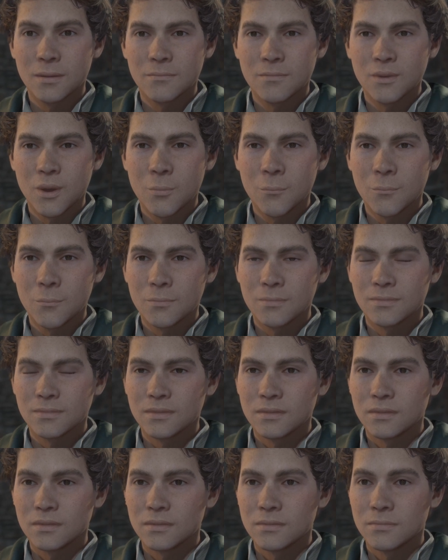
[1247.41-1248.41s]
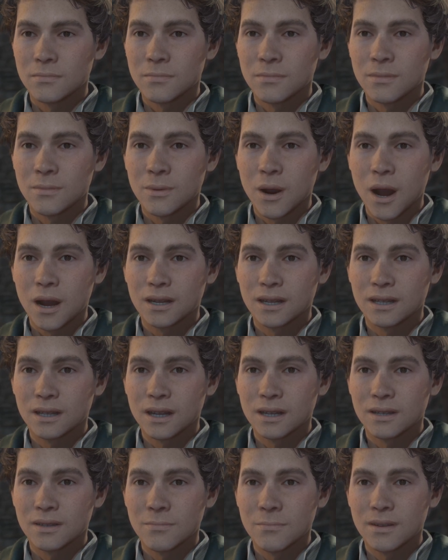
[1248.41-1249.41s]
came from. Been
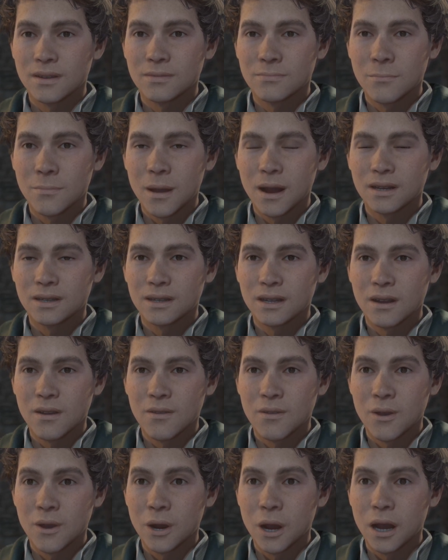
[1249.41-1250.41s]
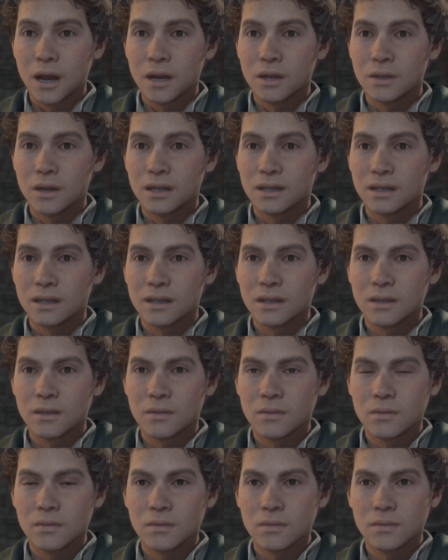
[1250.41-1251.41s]
practicing similar spells here for ages.
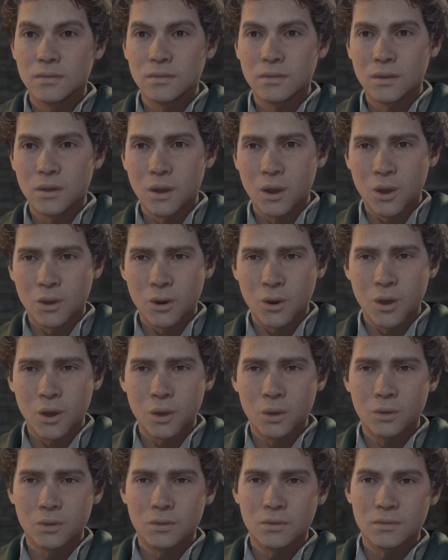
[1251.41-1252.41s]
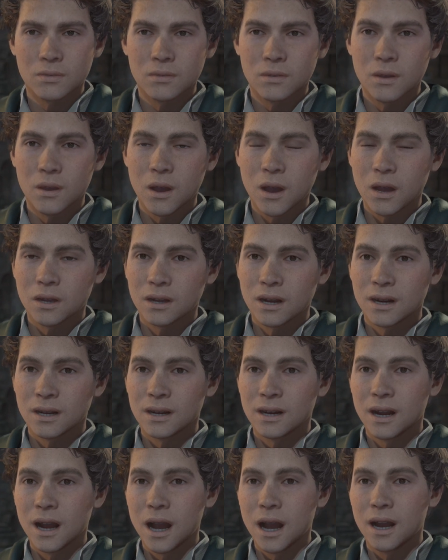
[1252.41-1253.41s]
Although, I
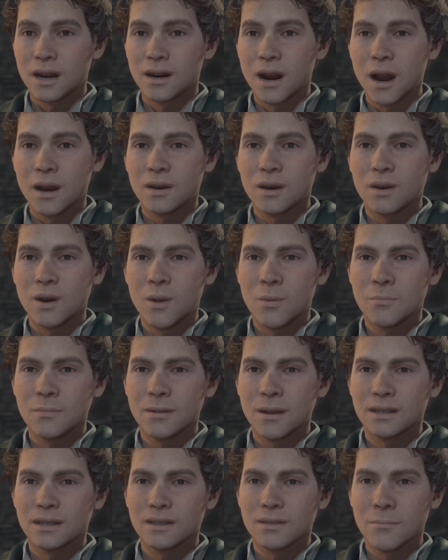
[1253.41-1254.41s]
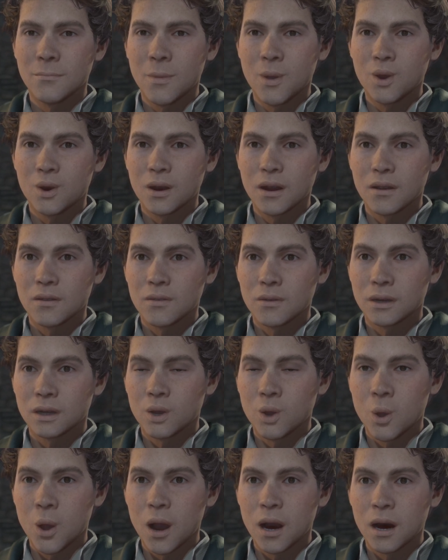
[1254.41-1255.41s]
didn't tell Anne and Ominis about every
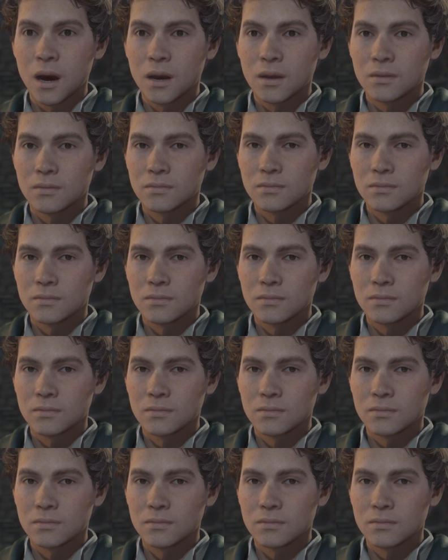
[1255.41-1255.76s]
one.